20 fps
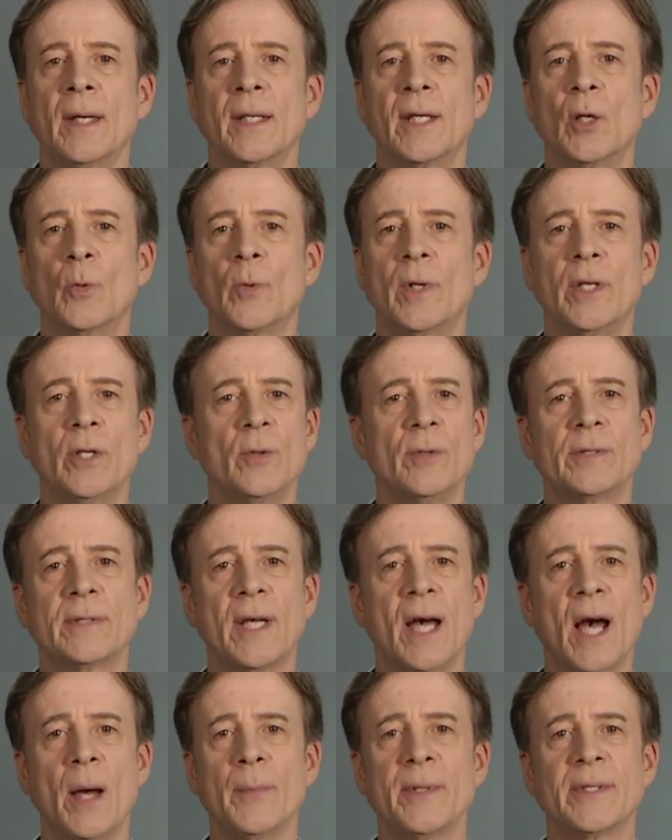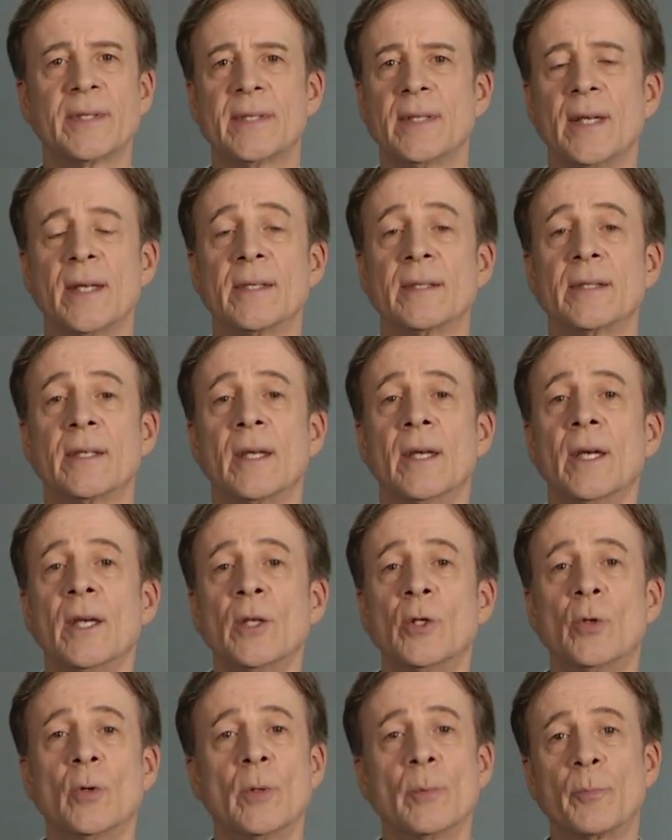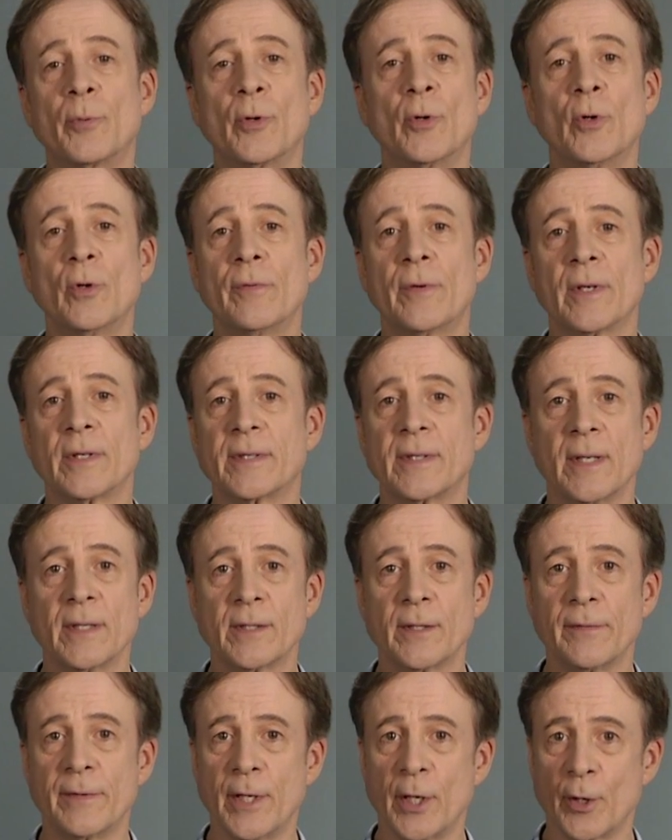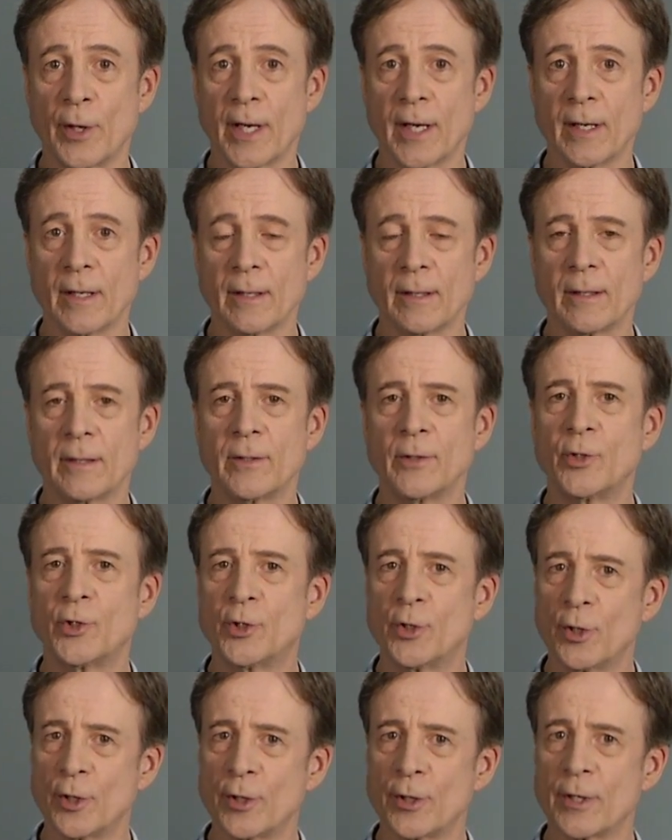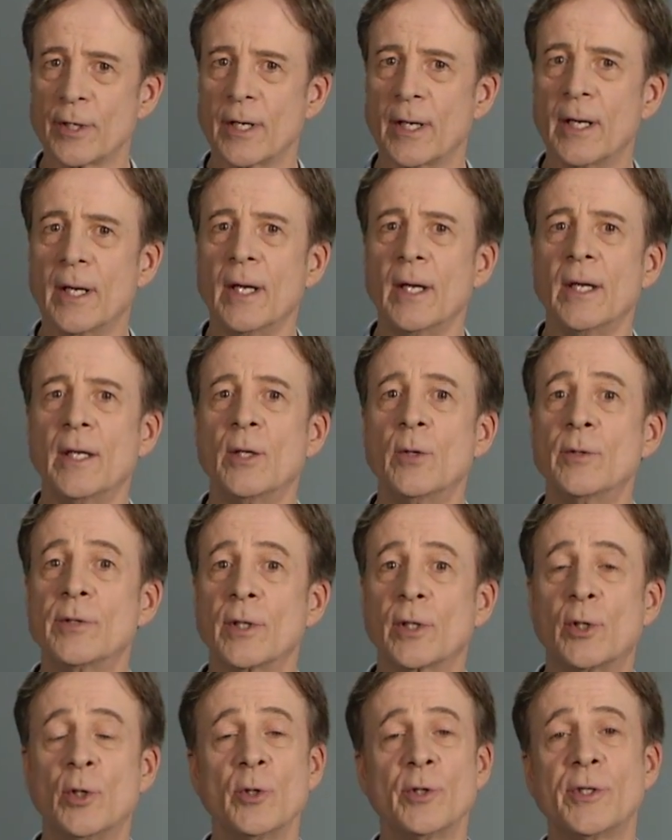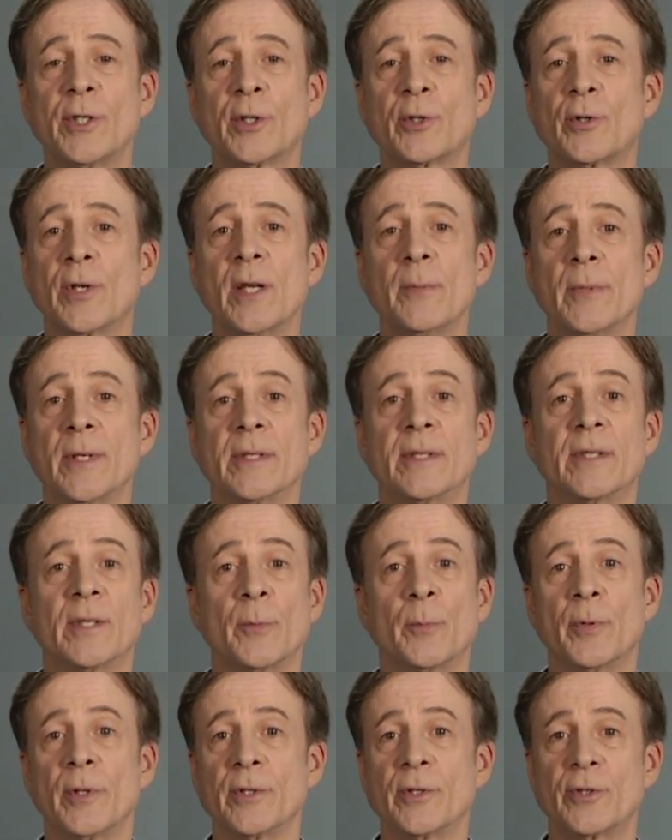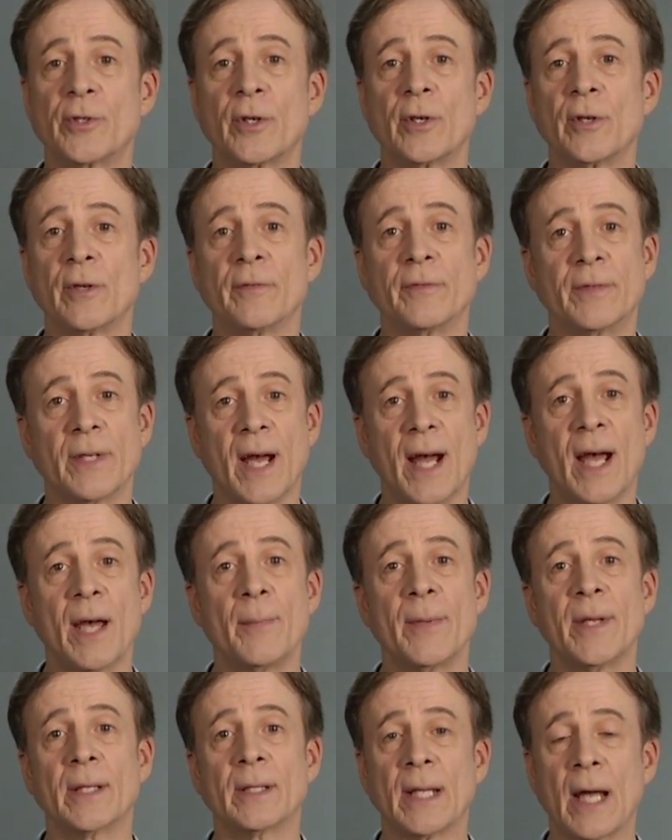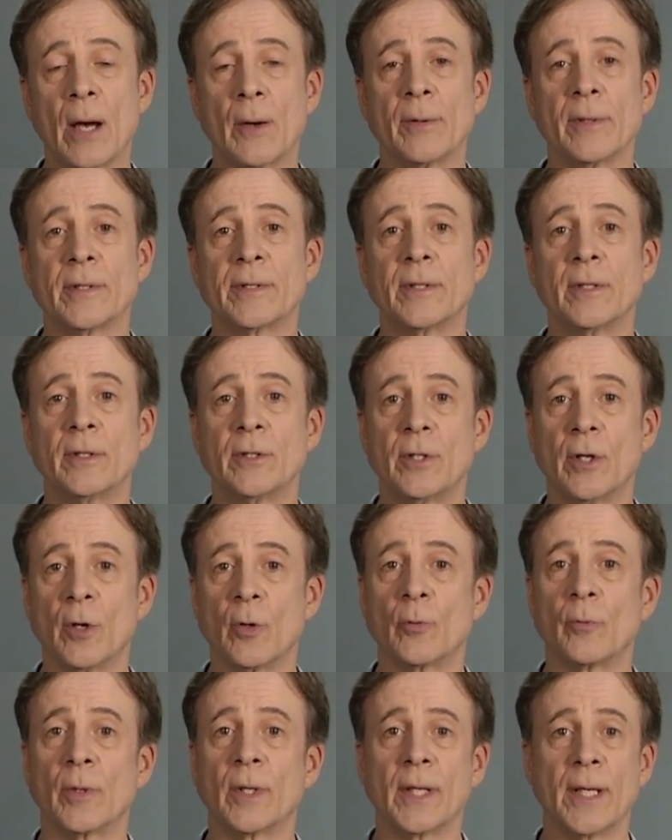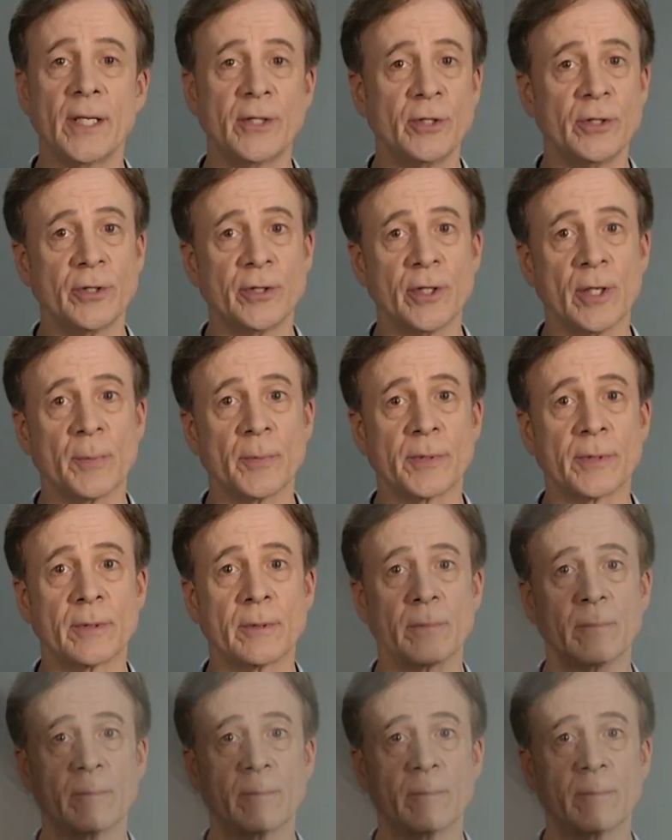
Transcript: Can we use common sense to improve our sense of hearing? Sure. Use acoustic treatments that preserve timing, loudness, and tone relationships.